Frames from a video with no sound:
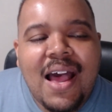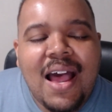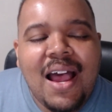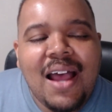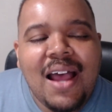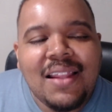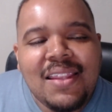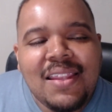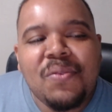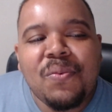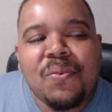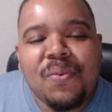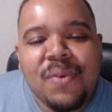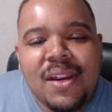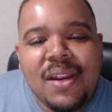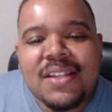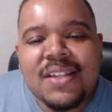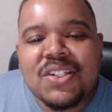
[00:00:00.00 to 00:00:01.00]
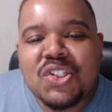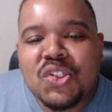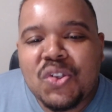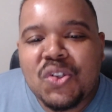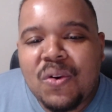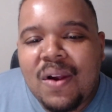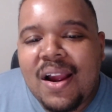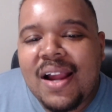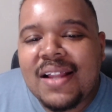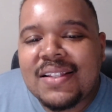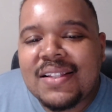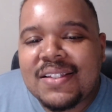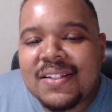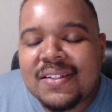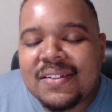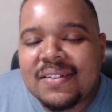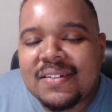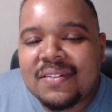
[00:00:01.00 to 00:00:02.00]
I think Rick is trying
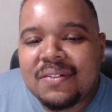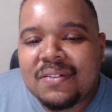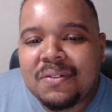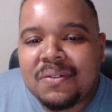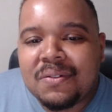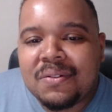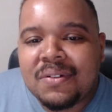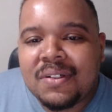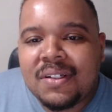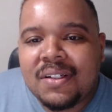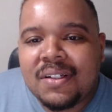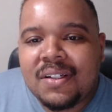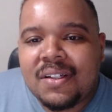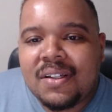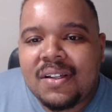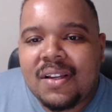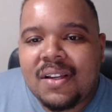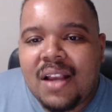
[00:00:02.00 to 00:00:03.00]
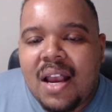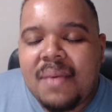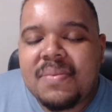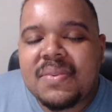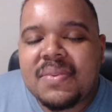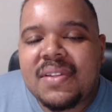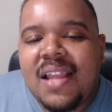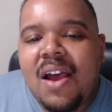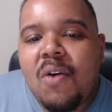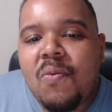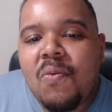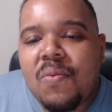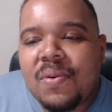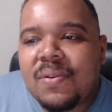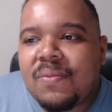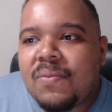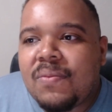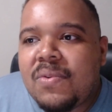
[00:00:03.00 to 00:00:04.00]
to, I'm
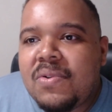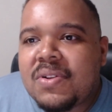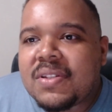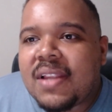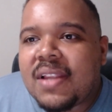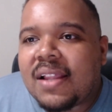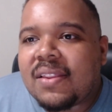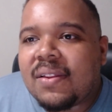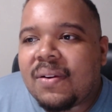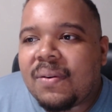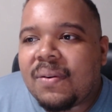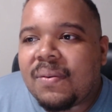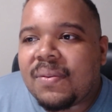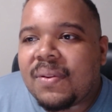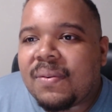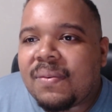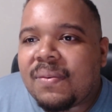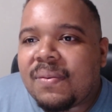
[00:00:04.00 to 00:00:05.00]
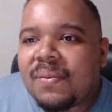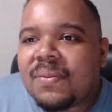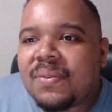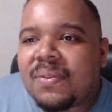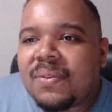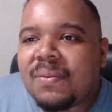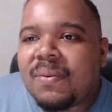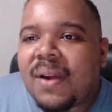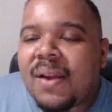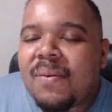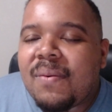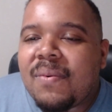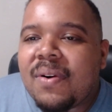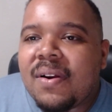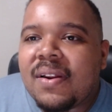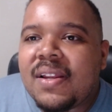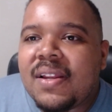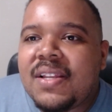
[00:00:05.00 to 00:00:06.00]
not, woo is not the right
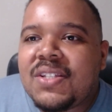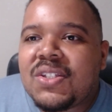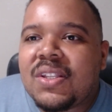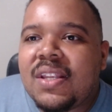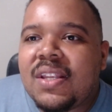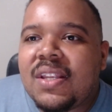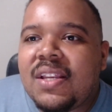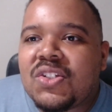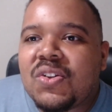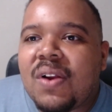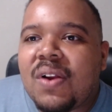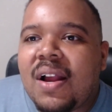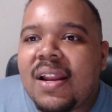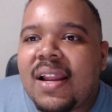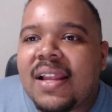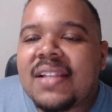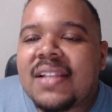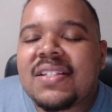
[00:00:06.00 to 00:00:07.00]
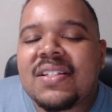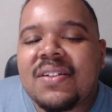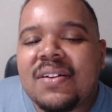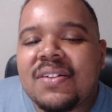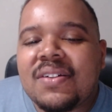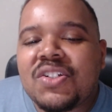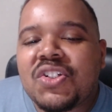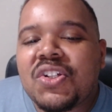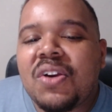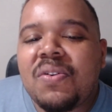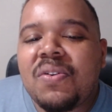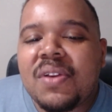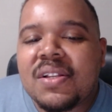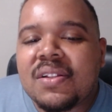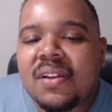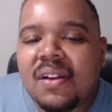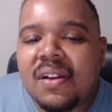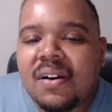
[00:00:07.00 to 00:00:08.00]
word. He's trying, I guess, to show
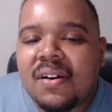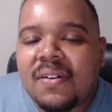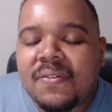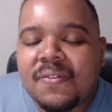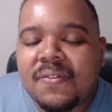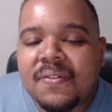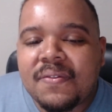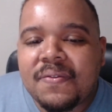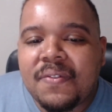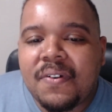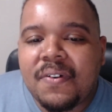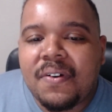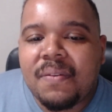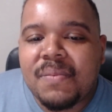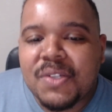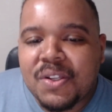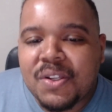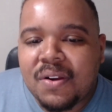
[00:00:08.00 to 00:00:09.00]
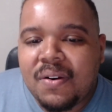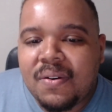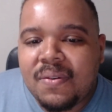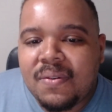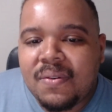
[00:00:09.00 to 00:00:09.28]
his love for Michonne.